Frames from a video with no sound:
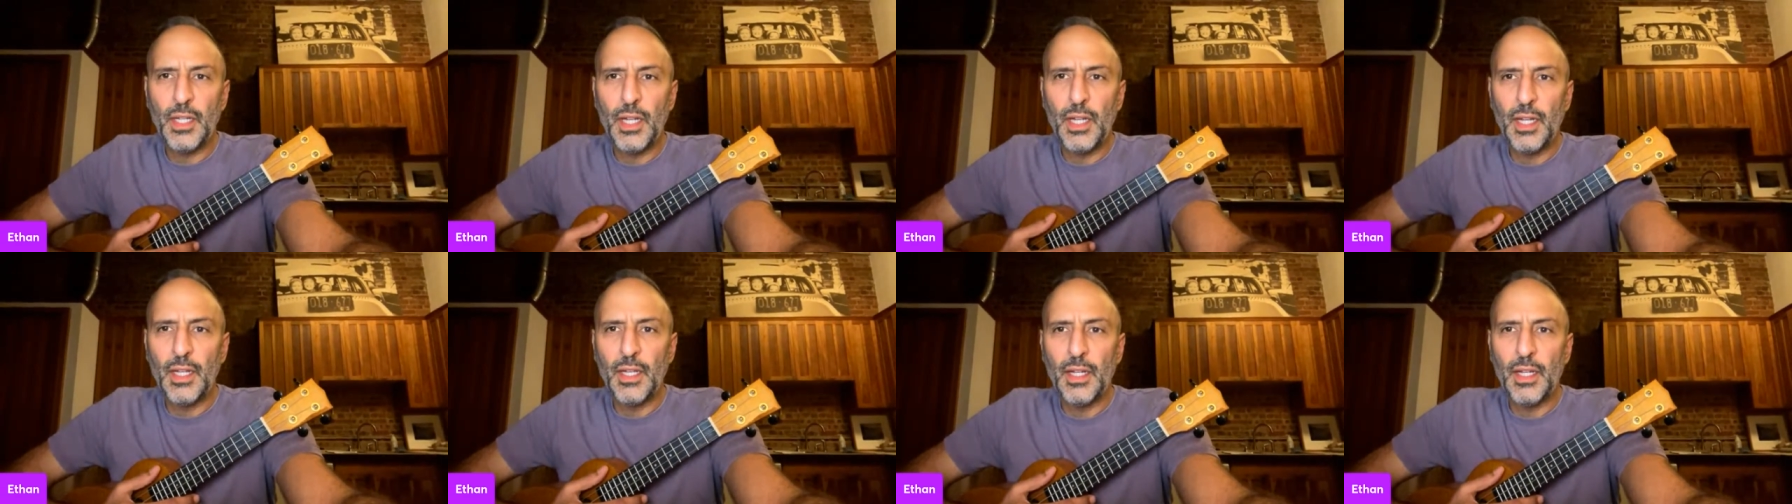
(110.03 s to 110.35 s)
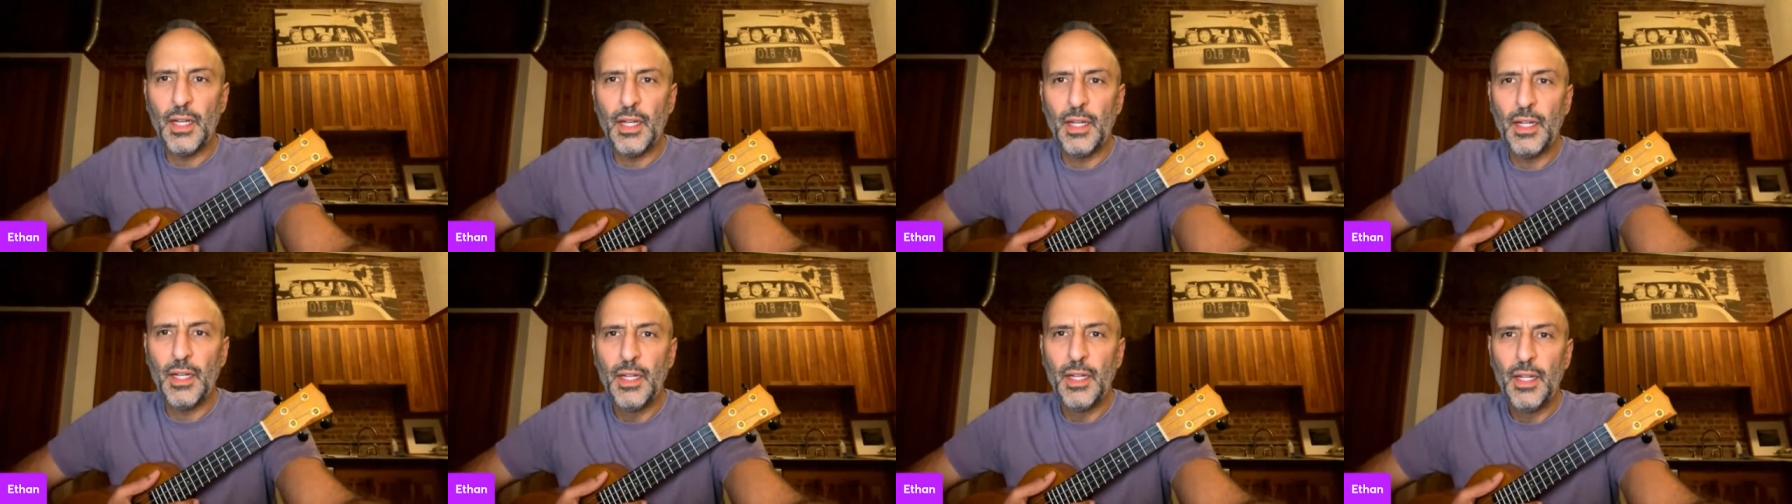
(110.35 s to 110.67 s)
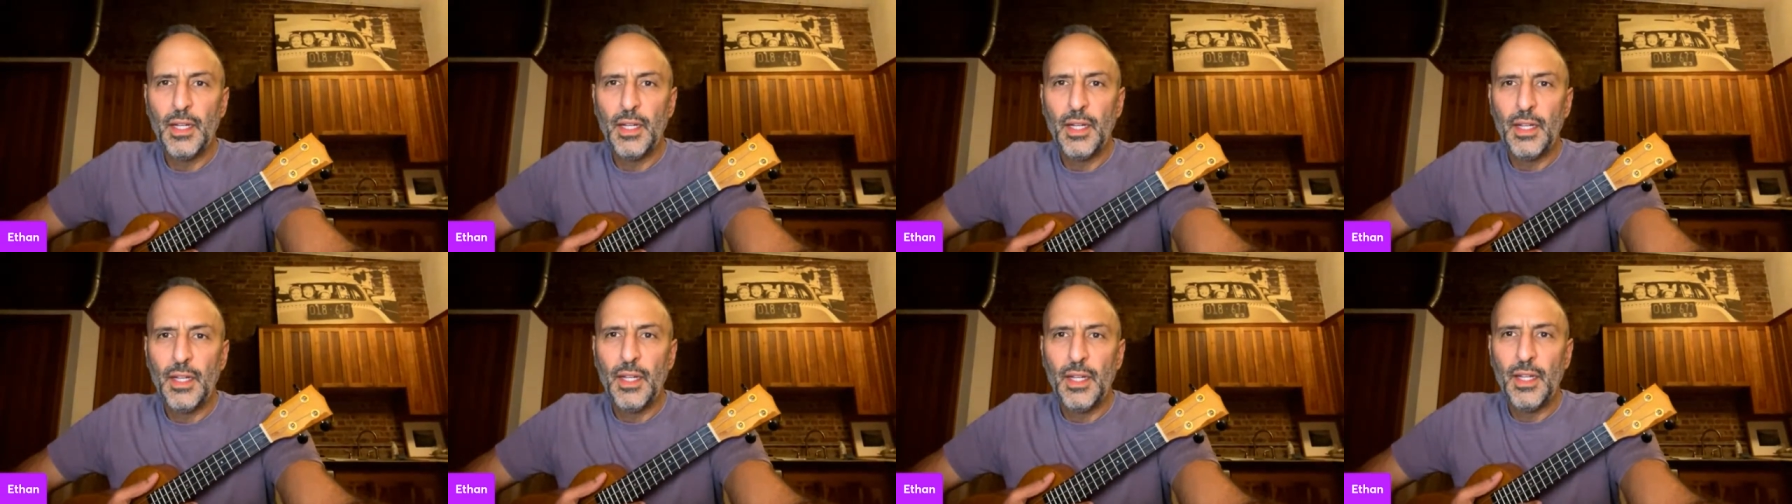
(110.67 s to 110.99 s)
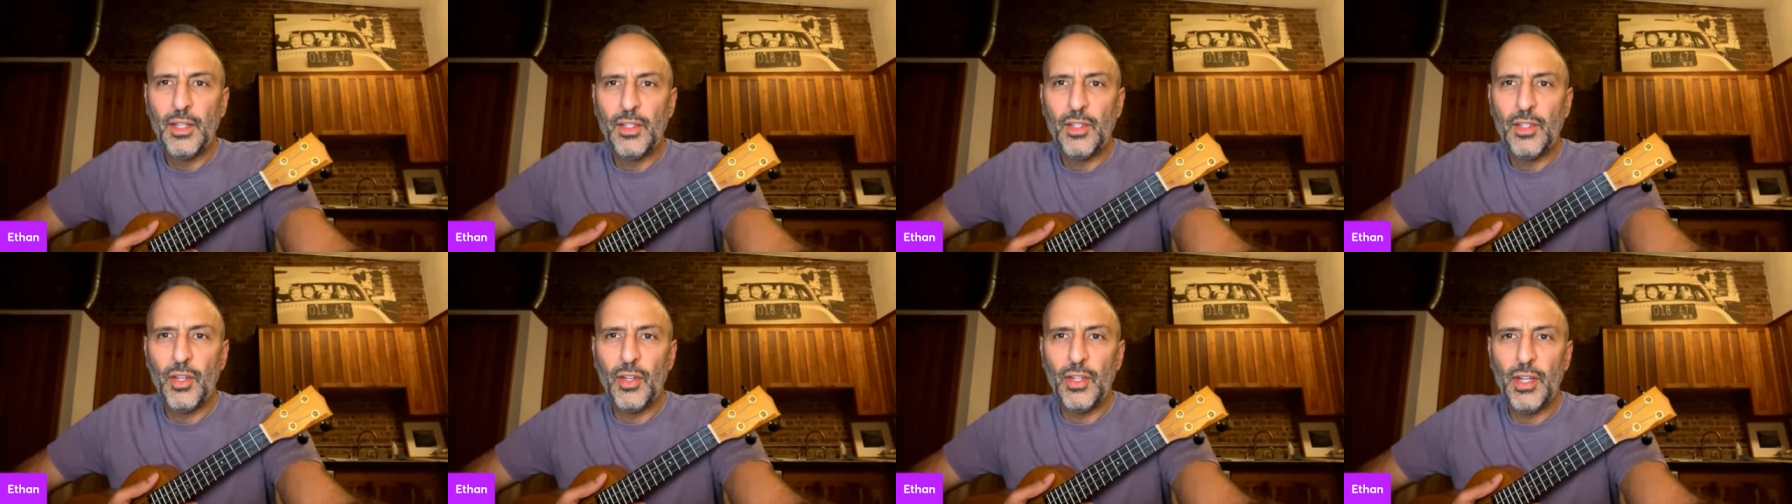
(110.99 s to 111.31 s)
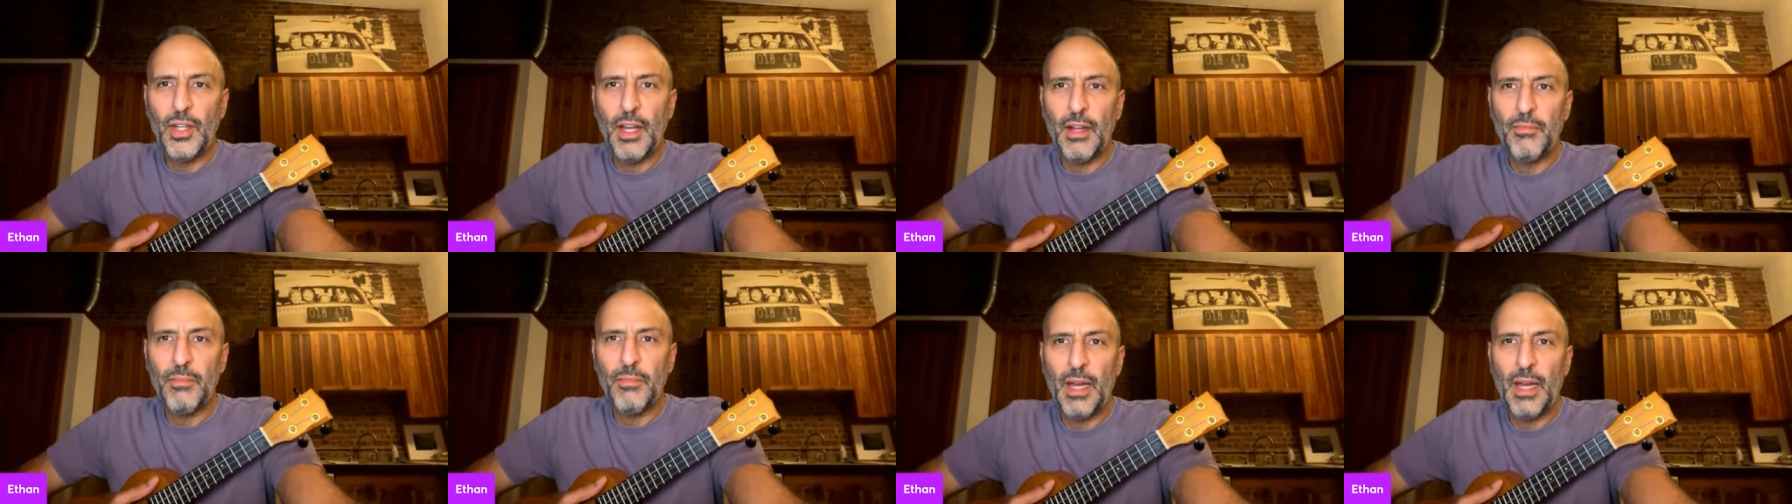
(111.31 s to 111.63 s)
And it turned
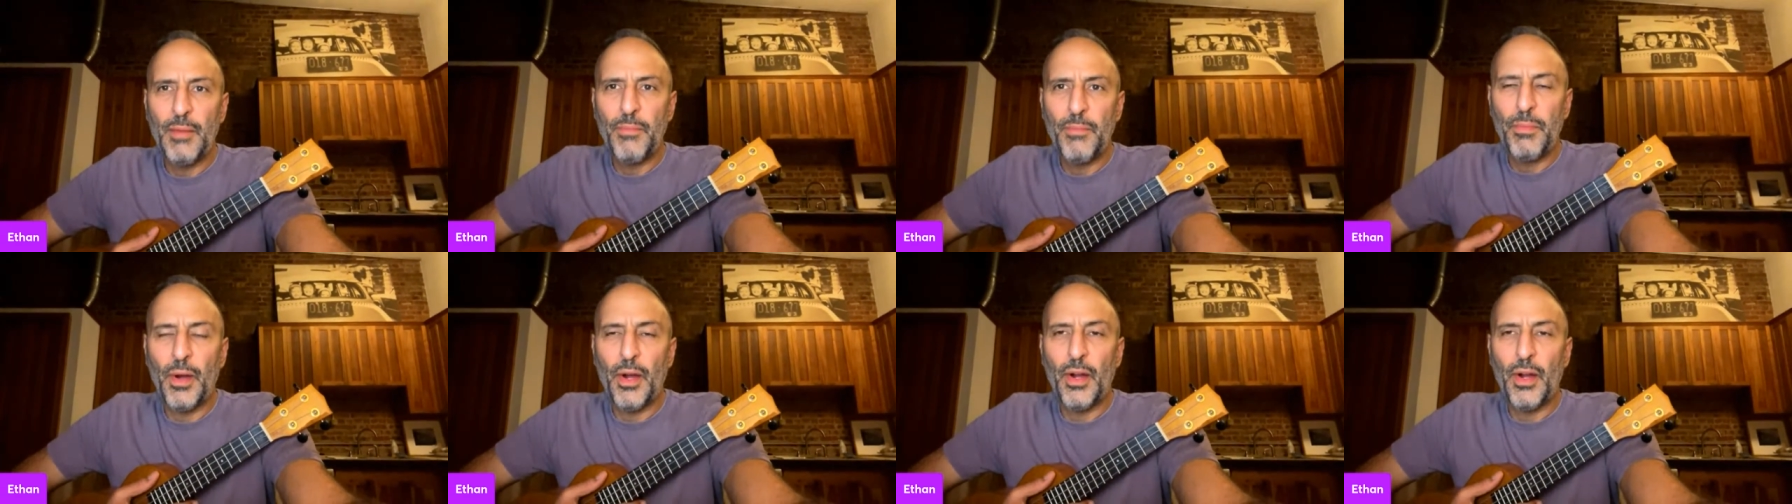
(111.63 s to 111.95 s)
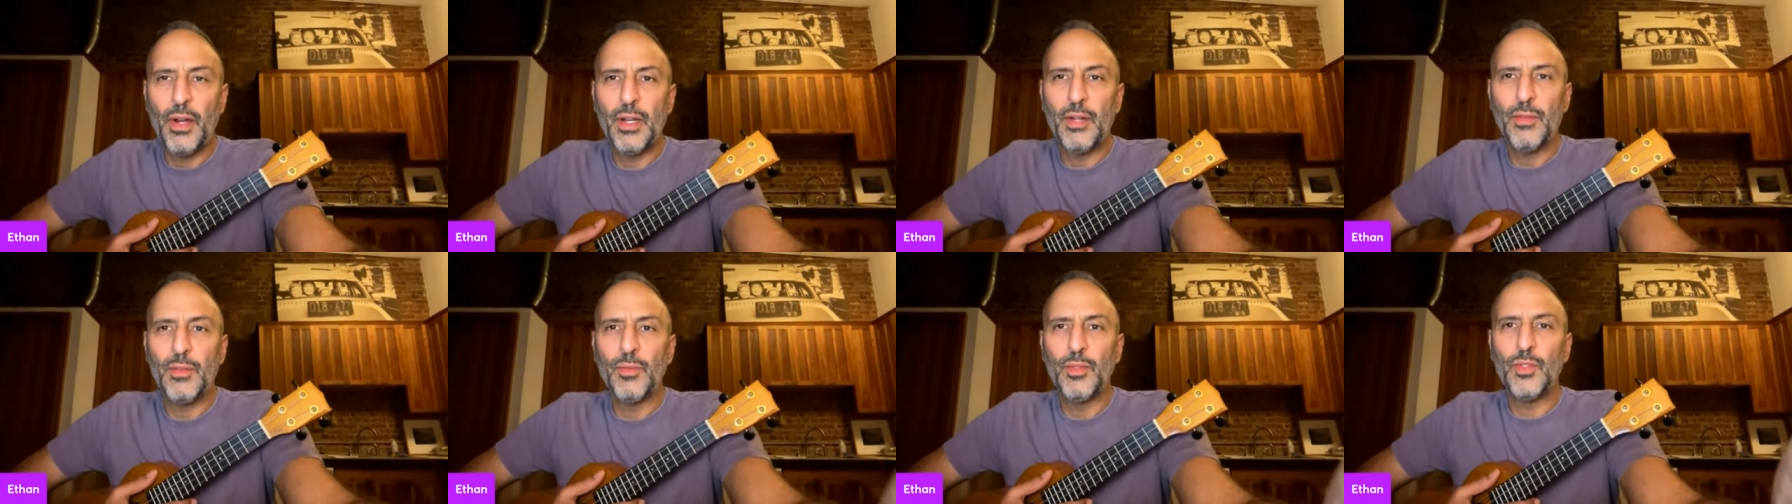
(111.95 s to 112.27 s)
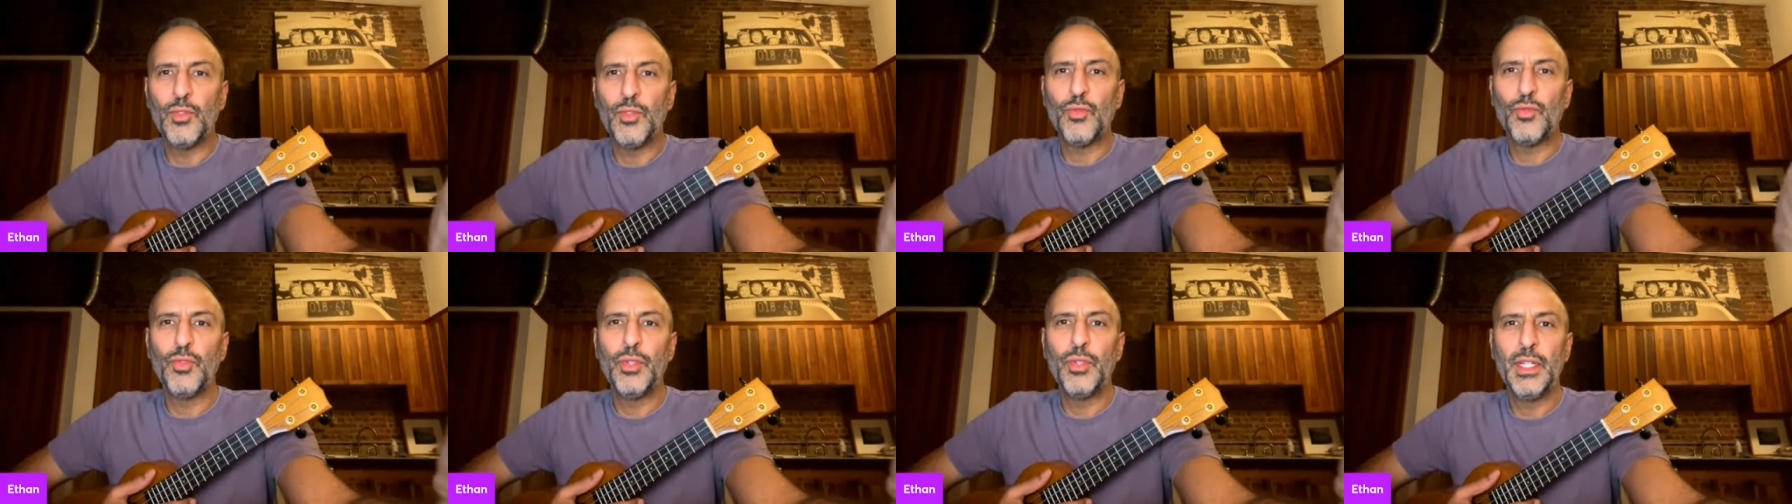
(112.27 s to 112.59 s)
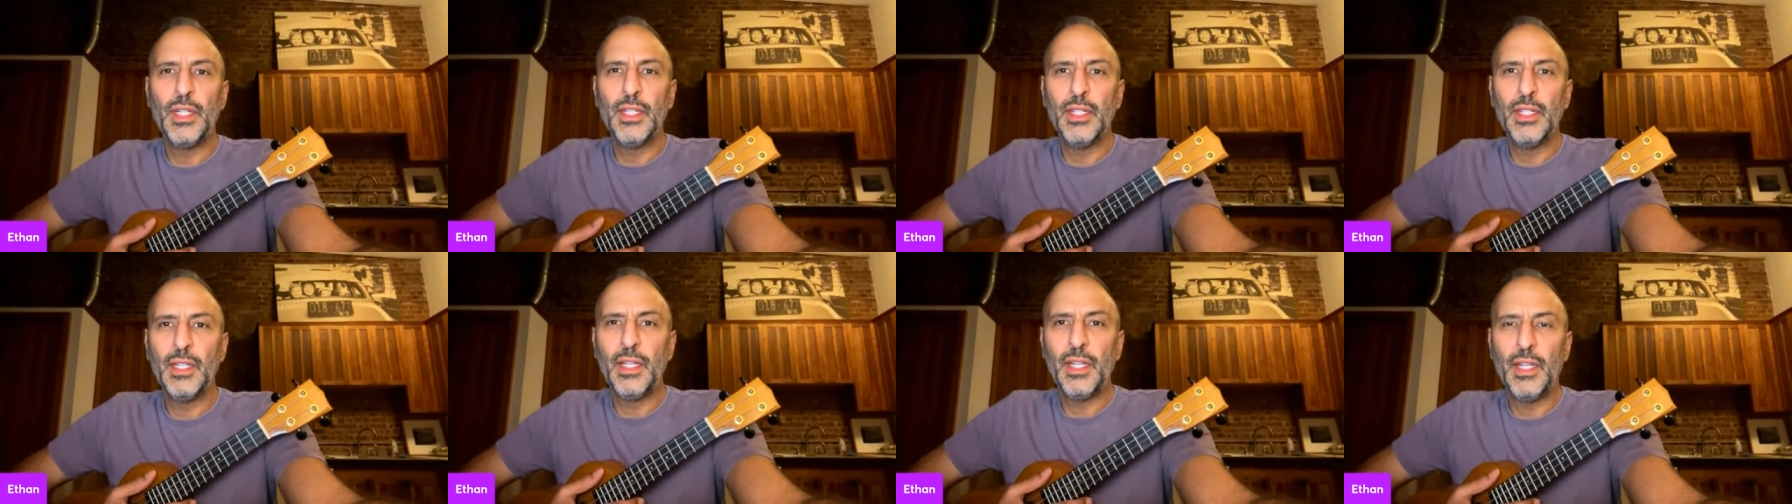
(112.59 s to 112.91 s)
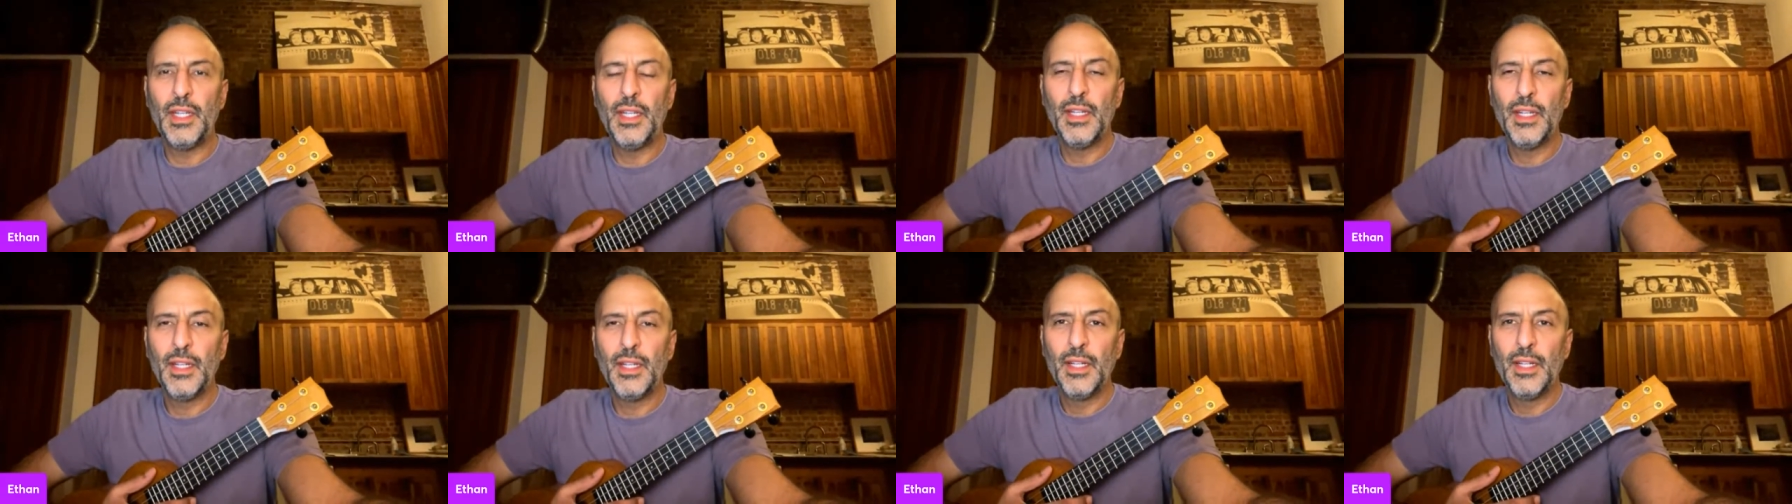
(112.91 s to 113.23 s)
out my part was really